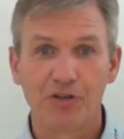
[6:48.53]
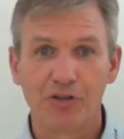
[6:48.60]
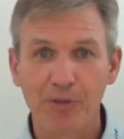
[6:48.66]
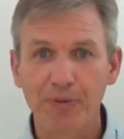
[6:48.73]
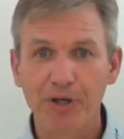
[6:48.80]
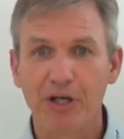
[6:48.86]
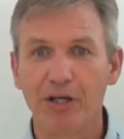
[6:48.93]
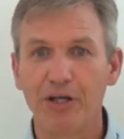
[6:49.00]

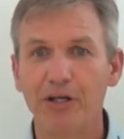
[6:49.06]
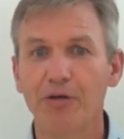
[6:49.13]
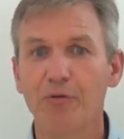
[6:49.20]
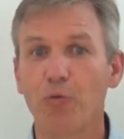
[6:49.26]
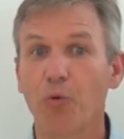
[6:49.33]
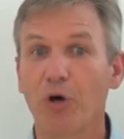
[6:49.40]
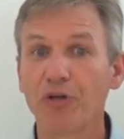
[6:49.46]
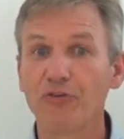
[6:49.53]
Typically,
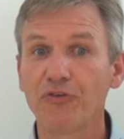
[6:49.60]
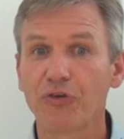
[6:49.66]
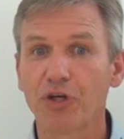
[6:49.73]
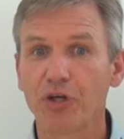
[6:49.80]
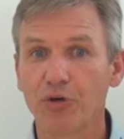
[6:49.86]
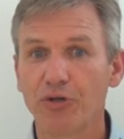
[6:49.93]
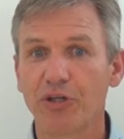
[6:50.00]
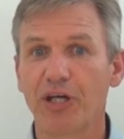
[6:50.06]
one
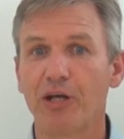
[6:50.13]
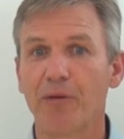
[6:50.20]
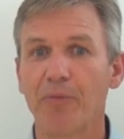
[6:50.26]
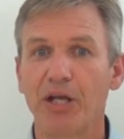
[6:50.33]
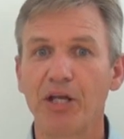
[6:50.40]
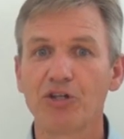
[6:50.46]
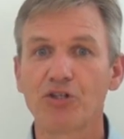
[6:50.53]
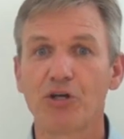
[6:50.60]
secure data
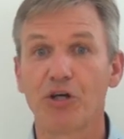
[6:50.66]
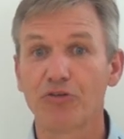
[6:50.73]
manager